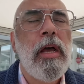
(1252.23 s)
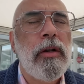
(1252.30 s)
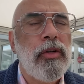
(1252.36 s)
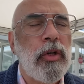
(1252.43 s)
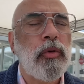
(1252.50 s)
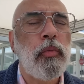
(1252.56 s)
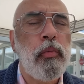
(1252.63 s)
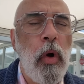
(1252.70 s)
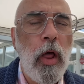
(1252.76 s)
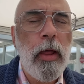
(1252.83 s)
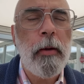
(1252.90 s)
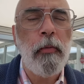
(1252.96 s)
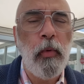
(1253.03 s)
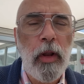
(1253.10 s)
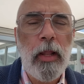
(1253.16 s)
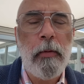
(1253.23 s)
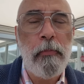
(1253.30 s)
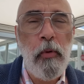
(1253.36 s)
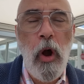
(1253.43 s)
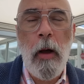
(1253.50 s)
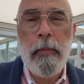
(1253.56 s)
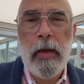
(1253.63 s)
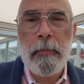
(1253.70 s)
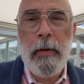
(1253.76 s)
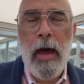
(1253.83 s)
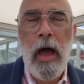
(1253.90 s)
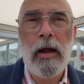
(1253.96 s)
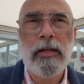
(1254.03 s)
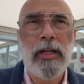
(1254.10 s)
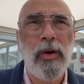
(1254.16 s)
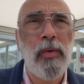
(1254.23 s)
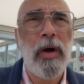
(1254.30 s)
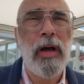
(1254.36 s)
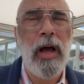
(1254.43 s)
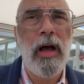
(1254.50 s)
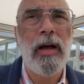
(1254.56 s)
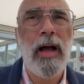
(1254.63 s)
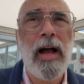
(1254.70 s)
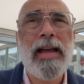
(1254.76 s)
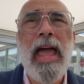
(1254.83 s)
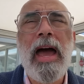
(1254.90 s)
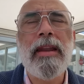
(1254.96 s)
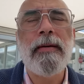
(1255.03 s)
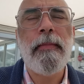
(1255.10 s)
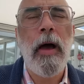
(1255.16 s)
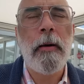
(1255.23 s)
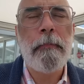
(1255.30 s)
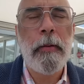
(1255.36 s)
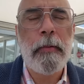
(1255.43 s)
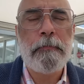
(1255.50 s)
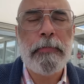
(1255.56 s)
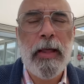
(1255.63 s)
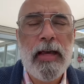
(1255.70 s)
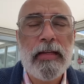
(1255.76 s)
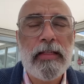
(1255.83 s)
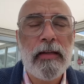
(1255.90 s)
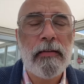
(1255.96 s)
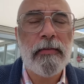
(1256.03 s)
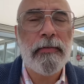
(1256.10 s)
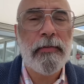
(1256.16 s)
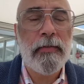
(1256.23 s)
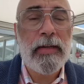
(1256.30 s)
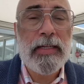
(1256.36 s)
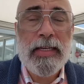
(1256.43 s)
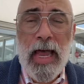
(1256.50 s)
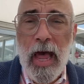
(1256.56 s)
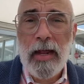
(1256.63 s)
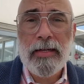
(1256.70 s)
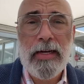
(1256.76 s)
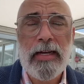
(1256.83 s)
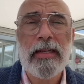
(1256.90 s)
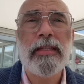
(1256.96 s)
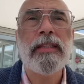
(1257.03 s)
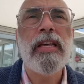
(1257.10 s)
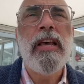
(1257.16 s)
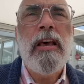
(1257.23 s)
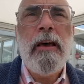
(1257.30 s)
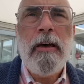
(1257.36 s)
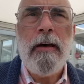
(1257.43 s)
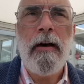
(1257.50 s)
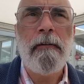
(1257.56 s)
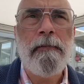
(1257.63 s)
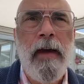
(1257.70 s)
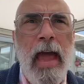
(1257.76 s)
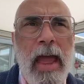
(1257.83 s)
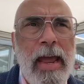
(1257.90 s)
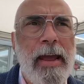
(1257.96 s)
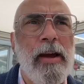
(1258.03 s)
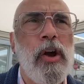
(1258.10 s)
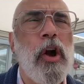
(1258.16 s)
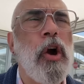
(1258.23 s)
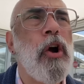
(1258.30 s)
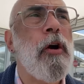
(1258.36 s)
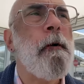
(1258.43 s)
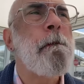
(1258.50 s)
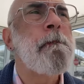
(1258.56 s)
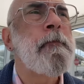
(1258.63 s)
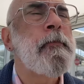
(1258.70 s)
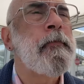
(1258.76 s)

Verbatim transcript: just really, really brought me back to, a, a, again, a, a place of sadness, of anger,